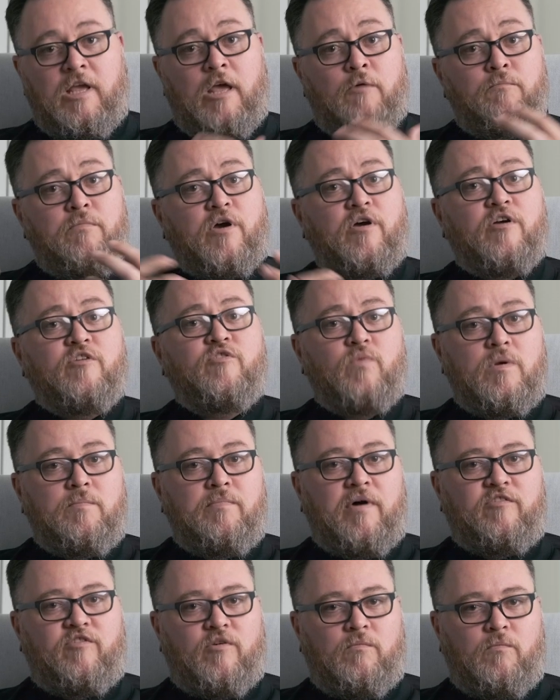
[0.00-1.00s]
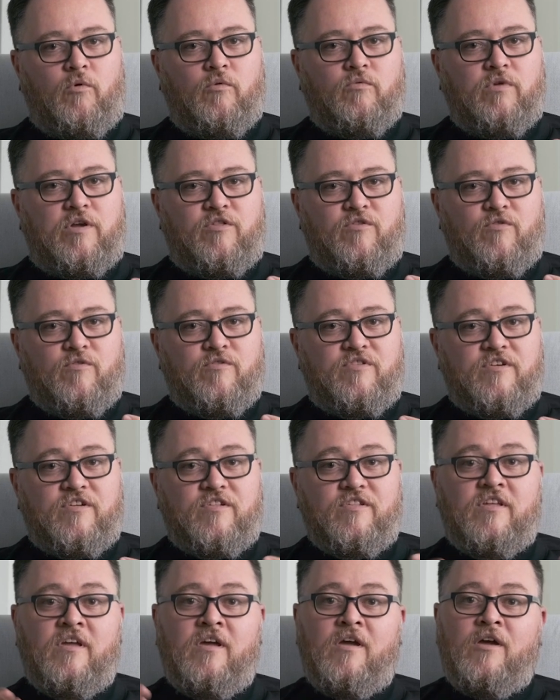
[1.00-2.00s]
And because we budget more
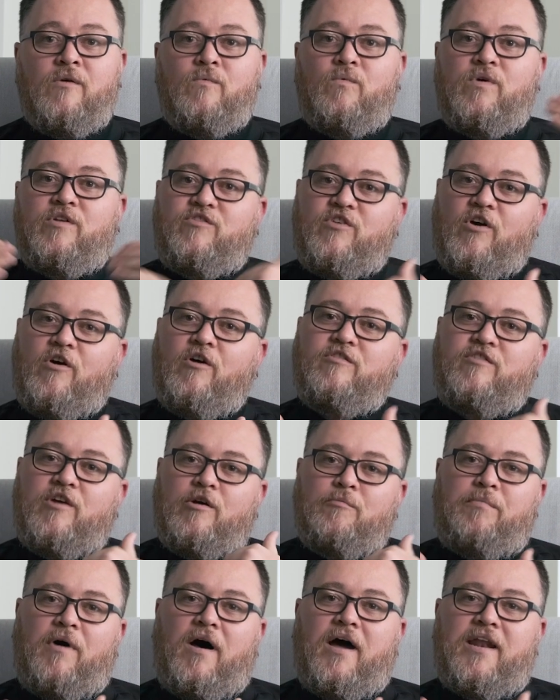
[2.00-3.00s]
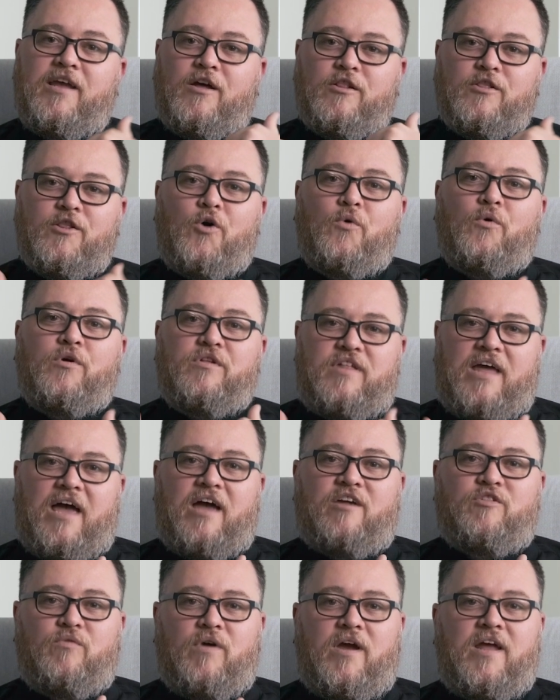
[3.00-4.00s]
resources, we charge our body a lower
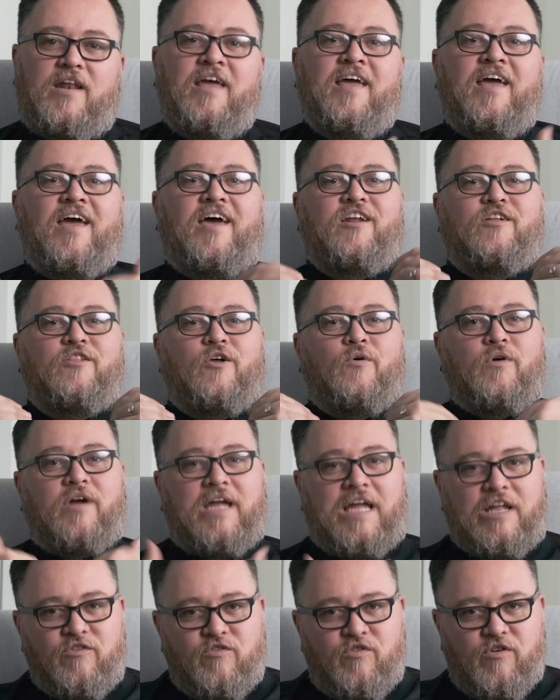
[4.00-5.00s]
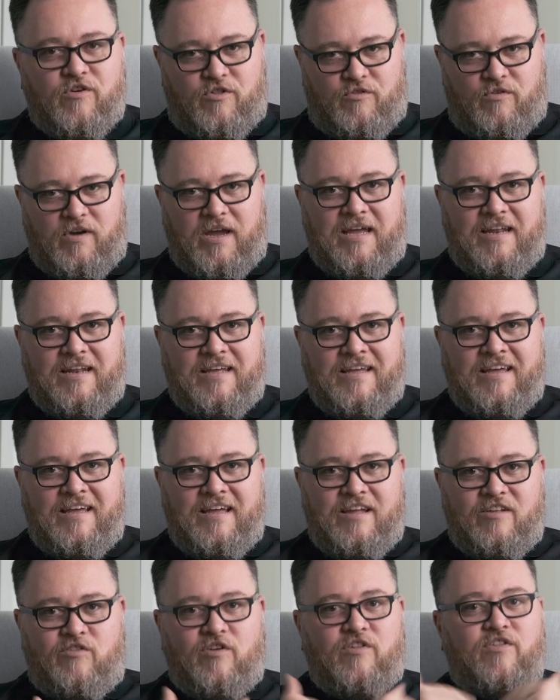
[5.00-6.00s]
tax rate and a lower interest rate.
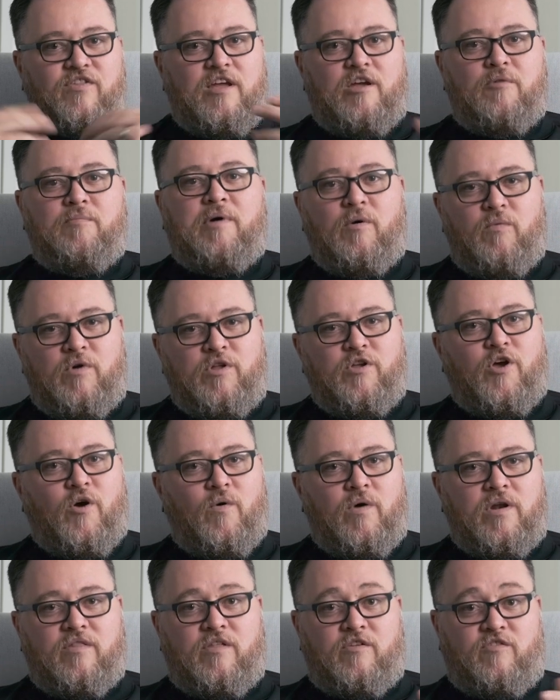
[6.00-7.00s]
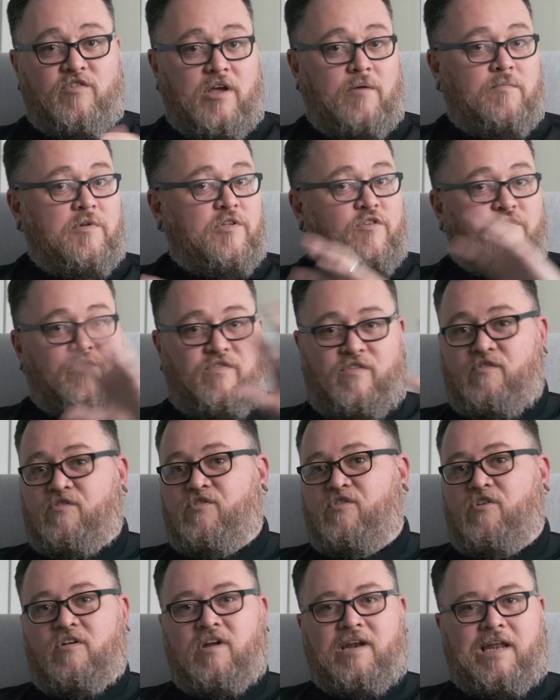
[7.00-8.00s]
Just think about when you go into the gym and you
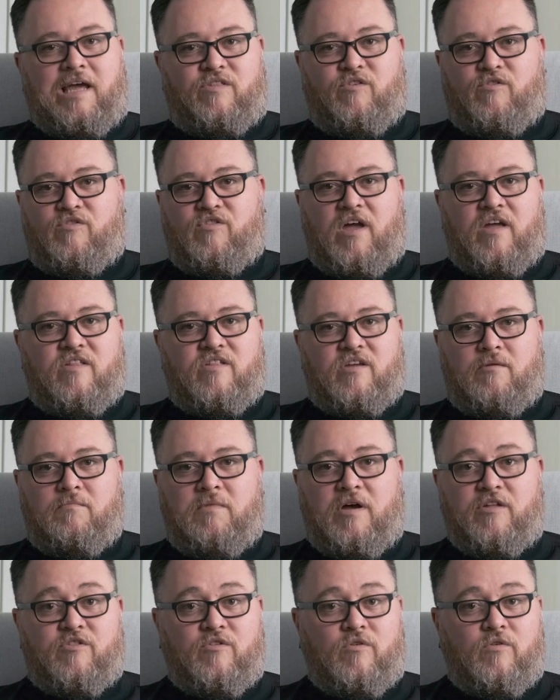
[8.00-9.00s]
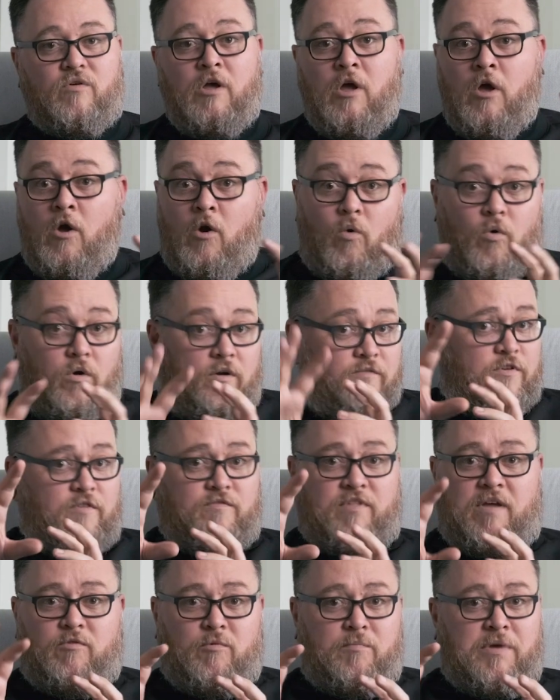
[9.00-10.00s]
first started exercising a muscle, or if
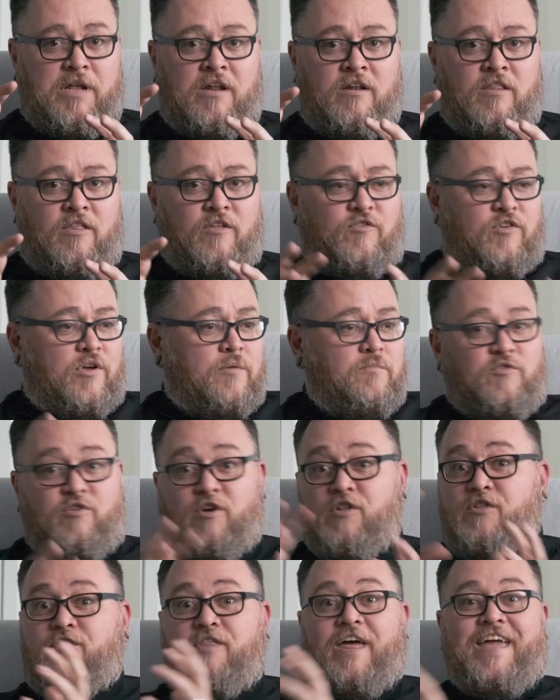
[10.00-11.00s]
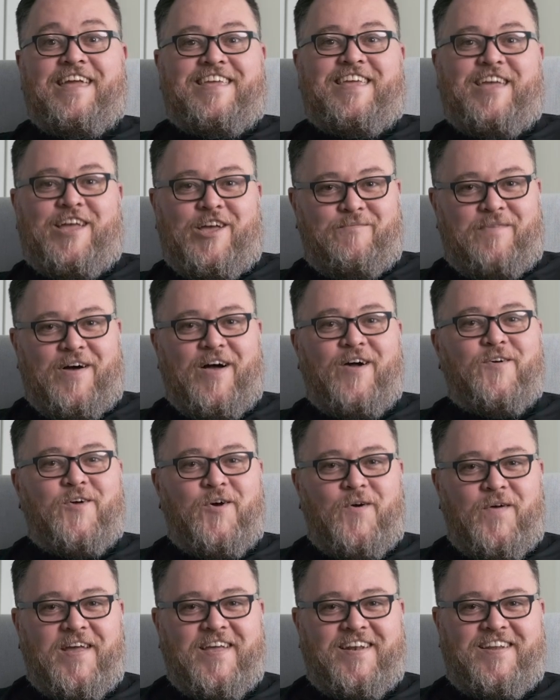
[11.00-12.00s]
you've never been into the gym, just thinking about
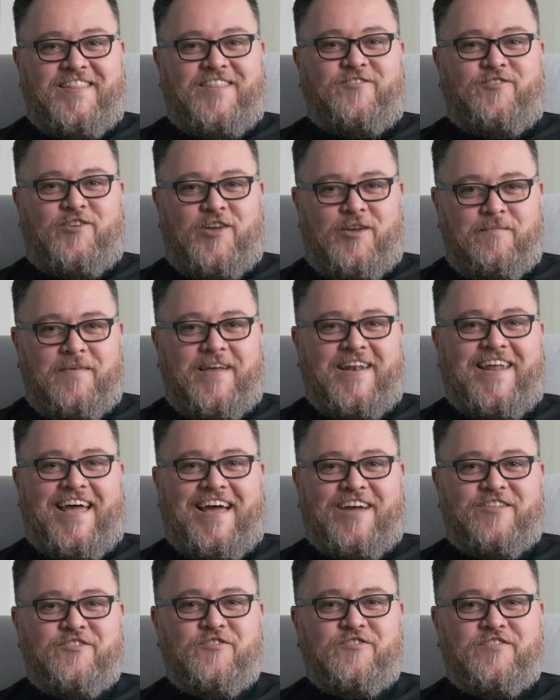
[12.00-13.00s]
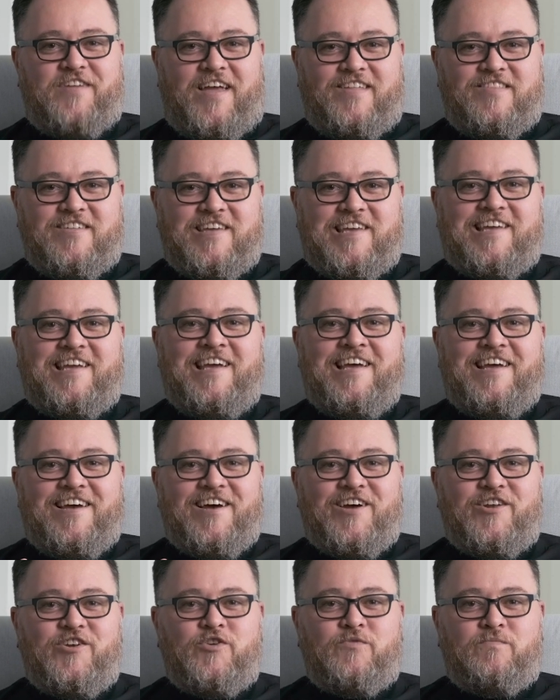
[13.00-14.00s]
going into the gym and exercising
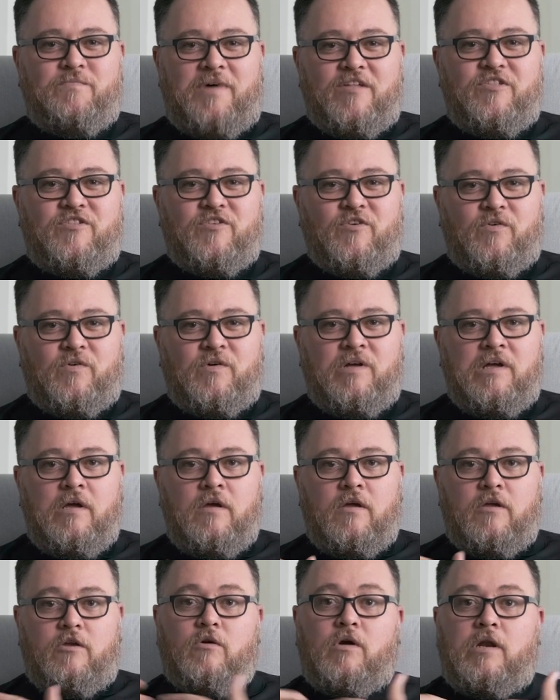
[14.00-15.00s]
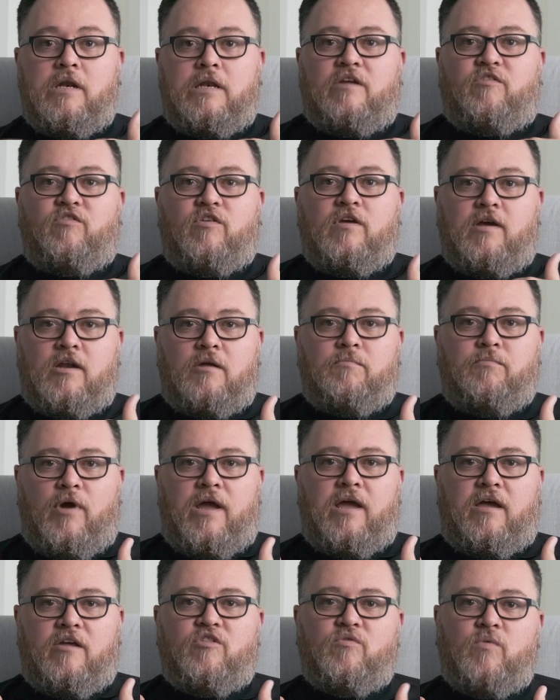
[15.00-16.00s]
a new muscle, you're initially going to
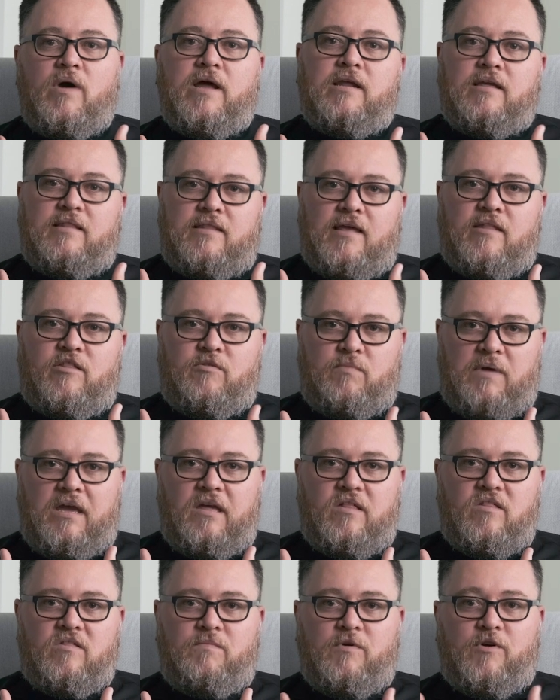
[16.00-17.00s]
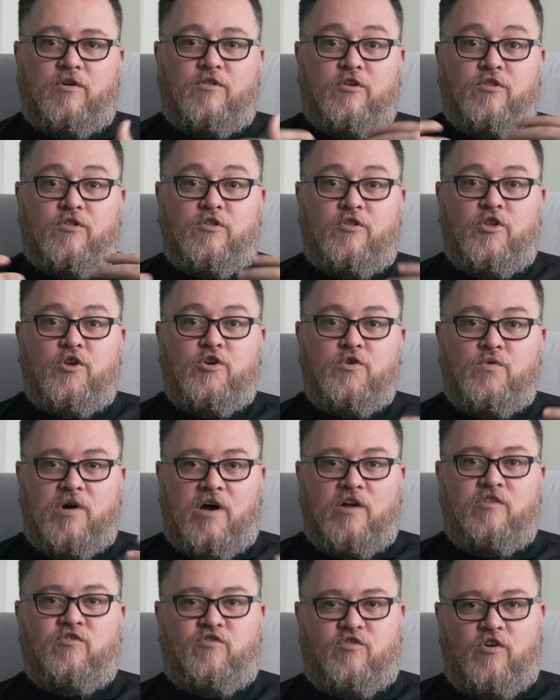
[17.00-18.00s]
break a sweat in that space because it's new,
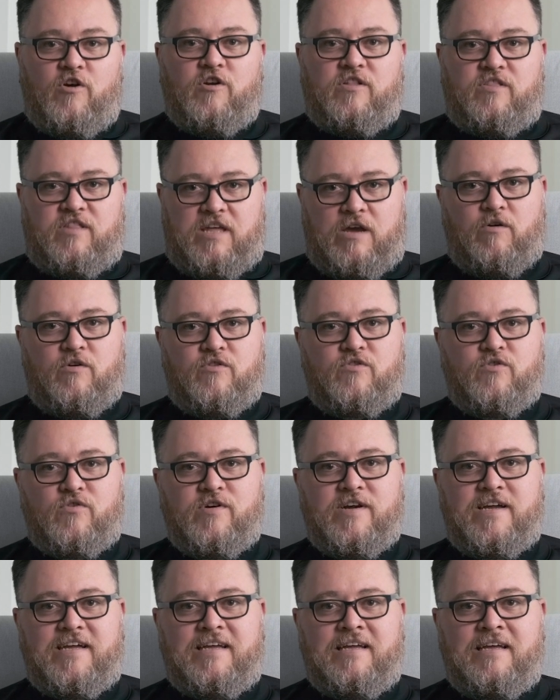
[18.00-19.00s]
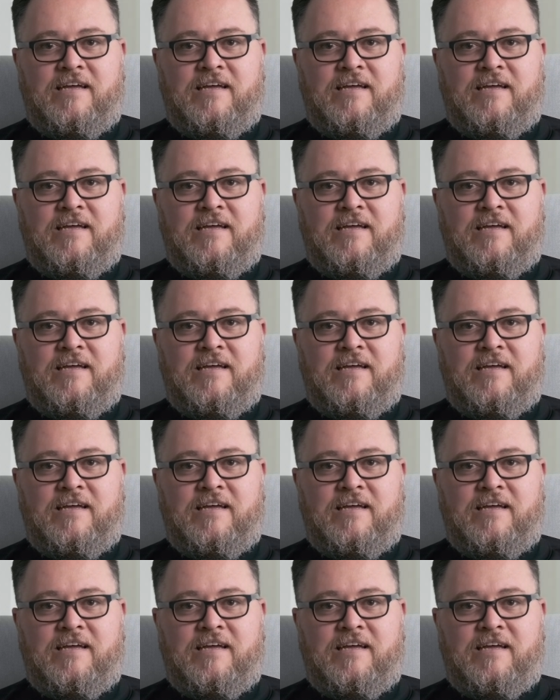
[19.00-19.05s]
uncharted territory.